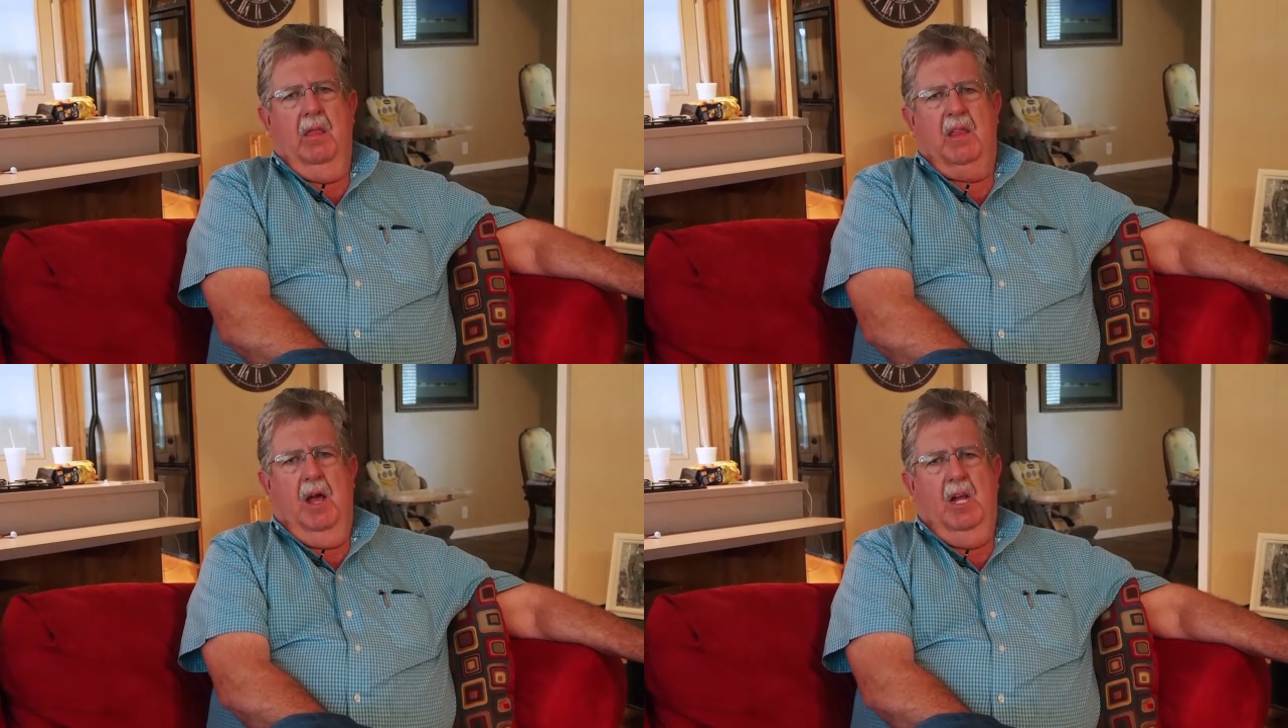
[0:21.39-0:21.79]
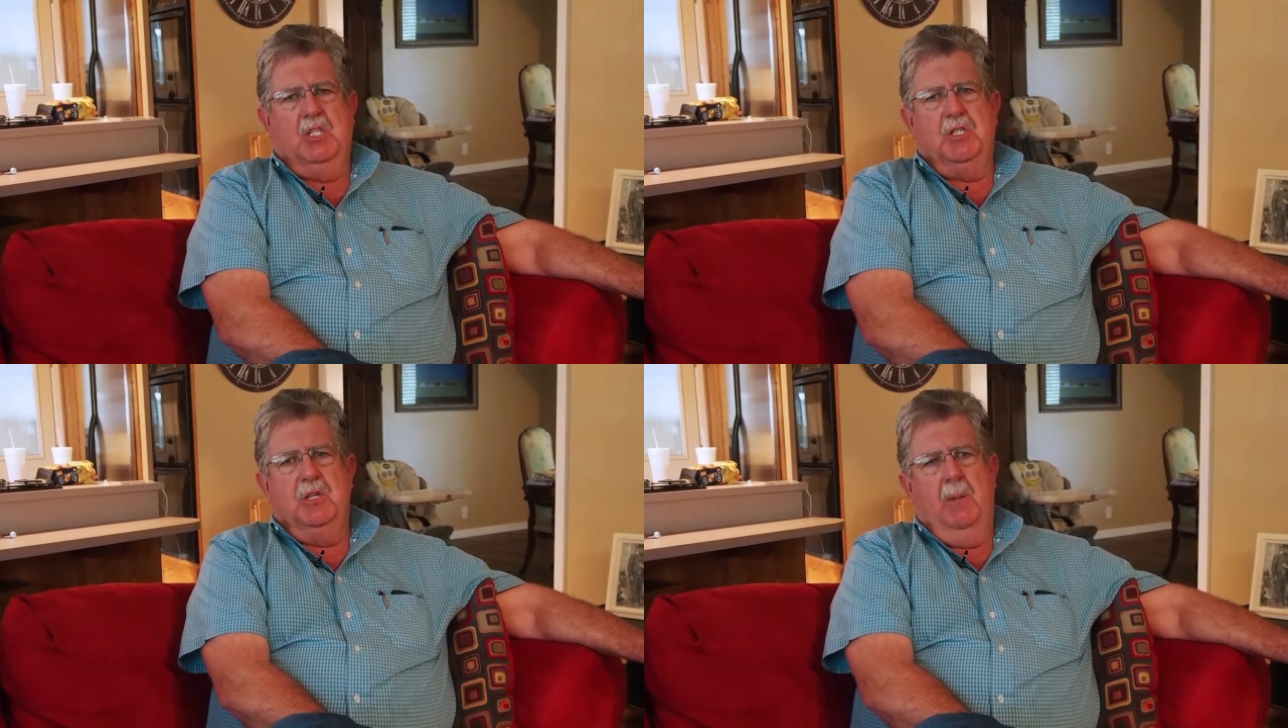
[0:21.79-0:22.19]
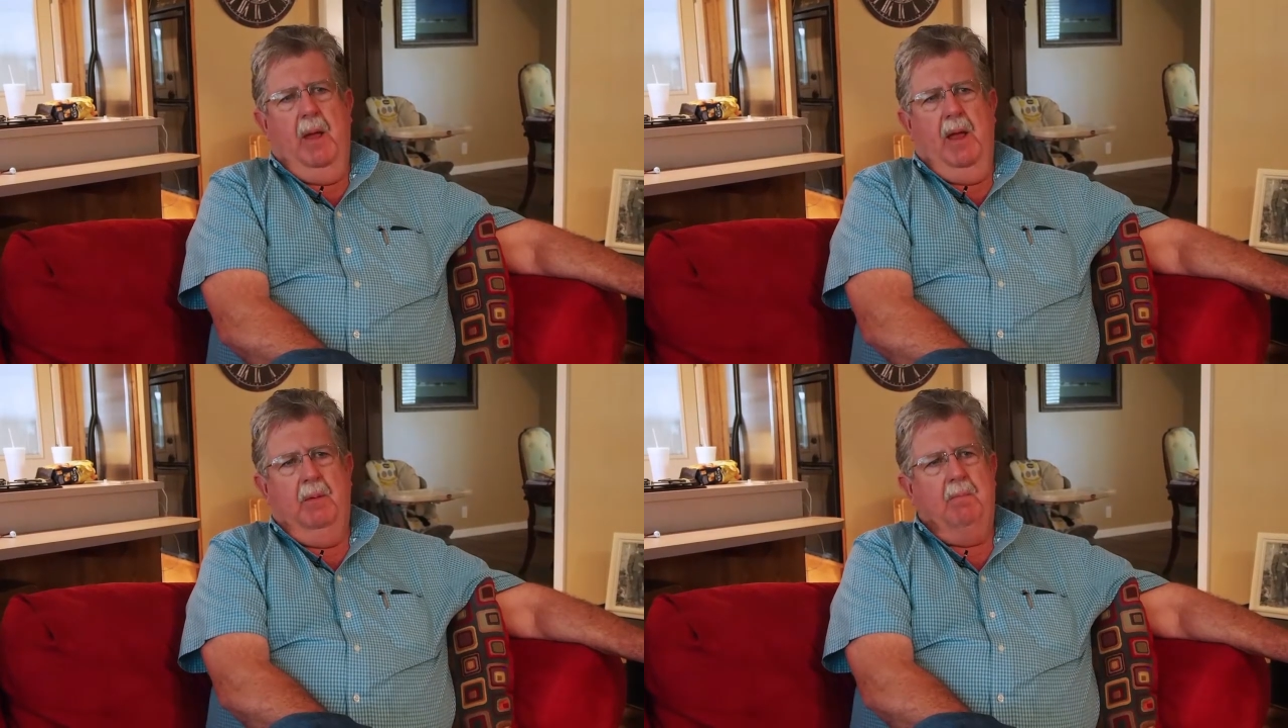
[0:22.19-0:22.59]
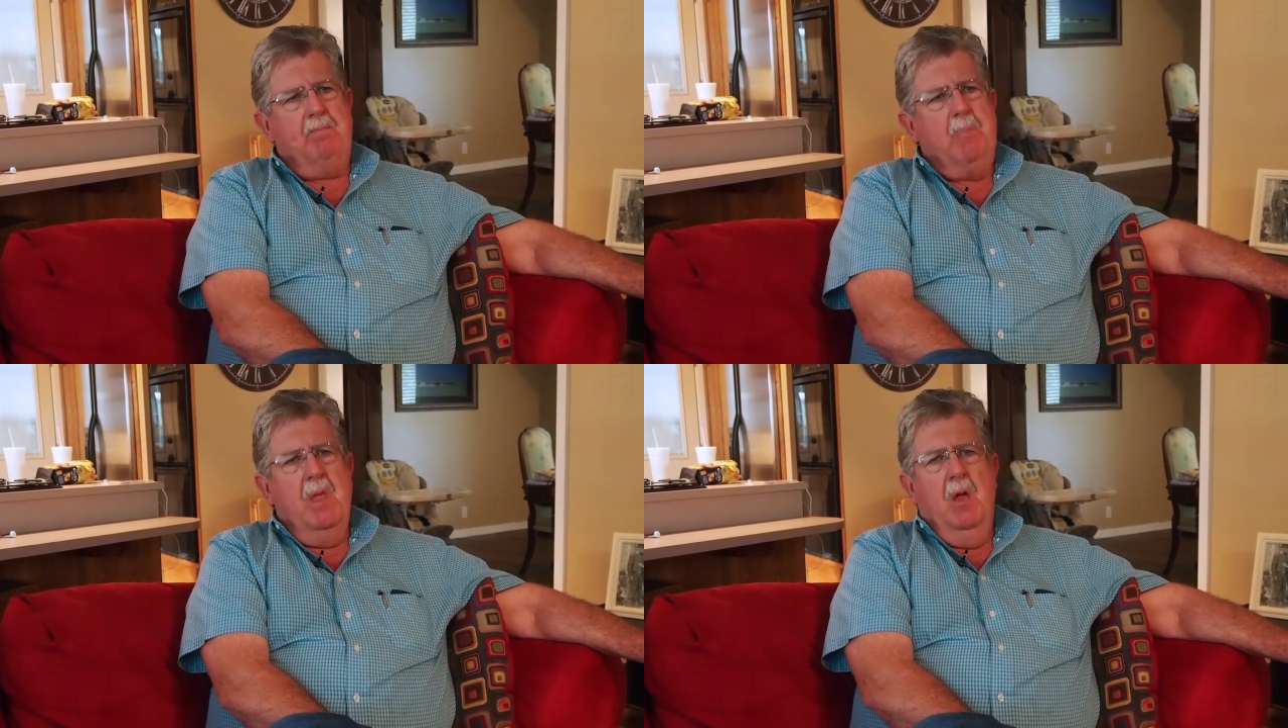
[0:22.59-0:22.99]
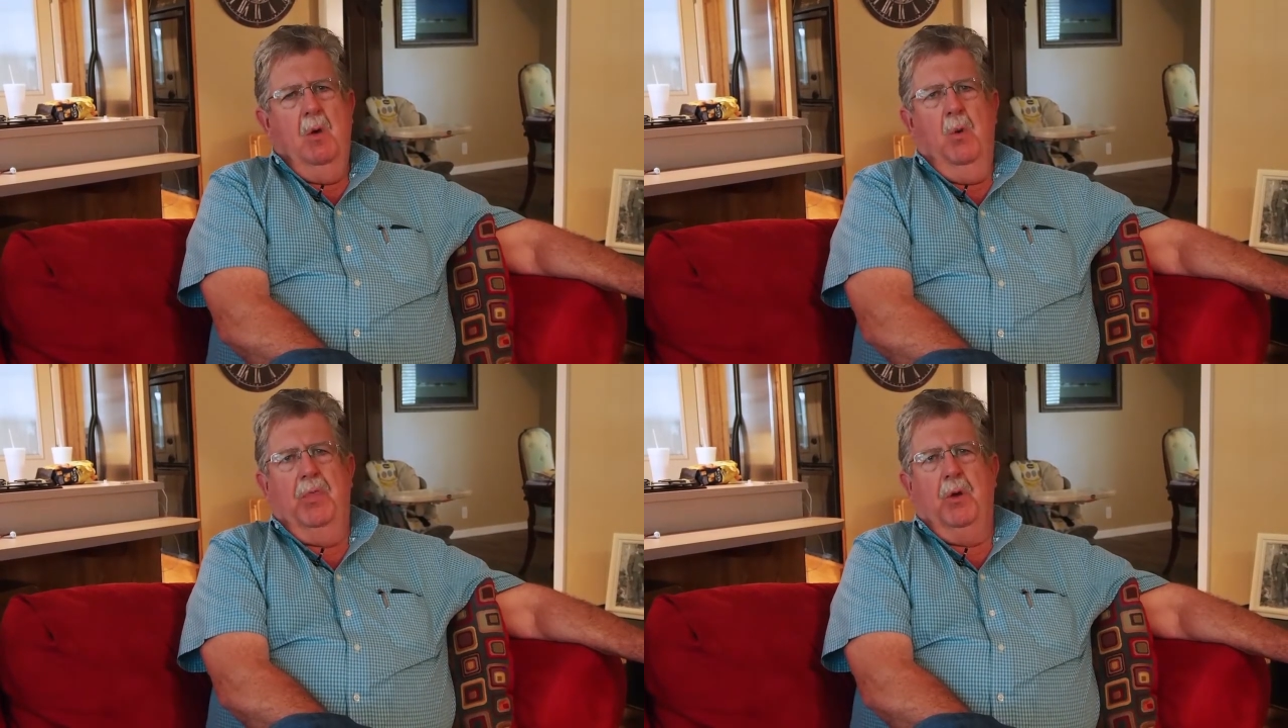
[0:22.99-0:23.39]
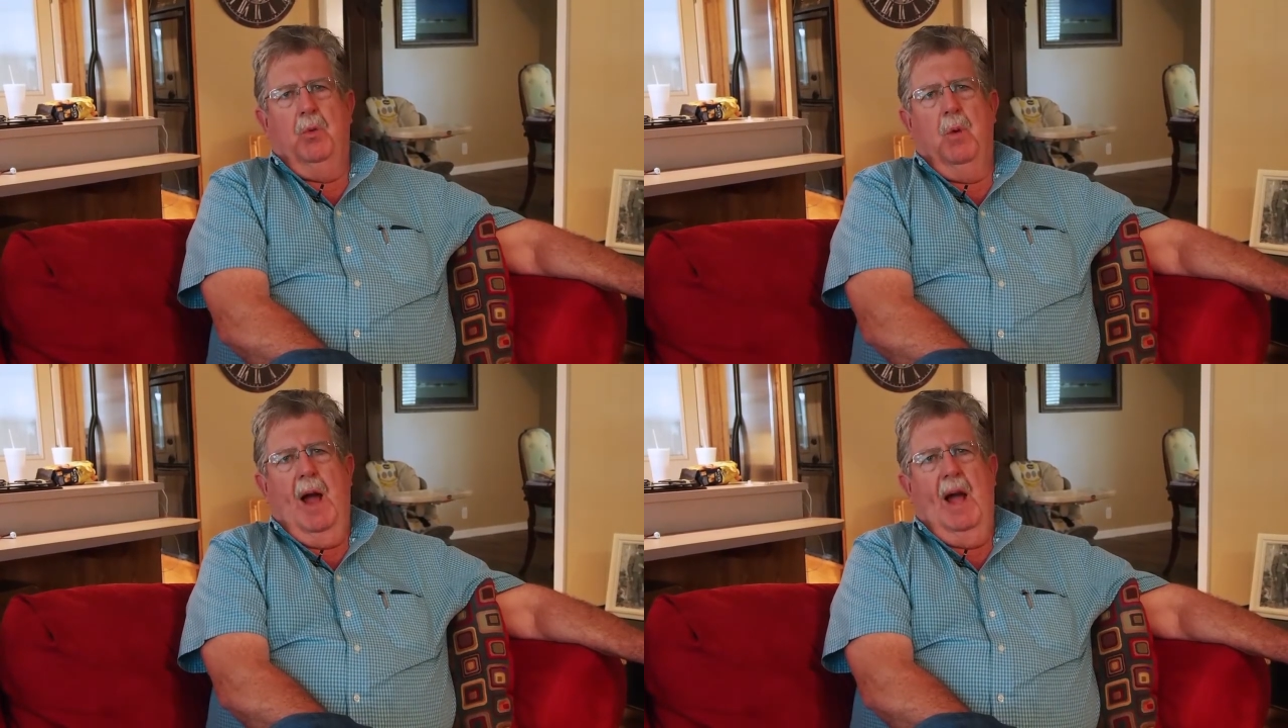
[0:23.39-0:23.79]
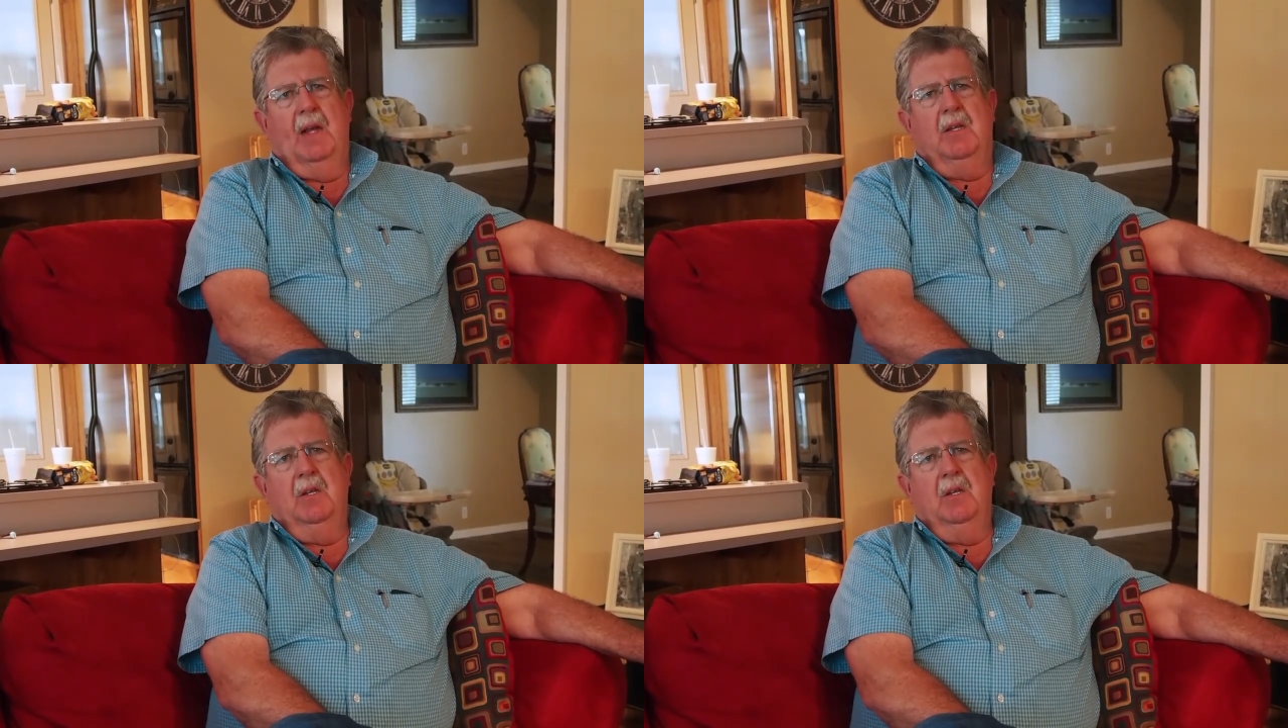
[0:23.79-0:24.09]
such, and with the right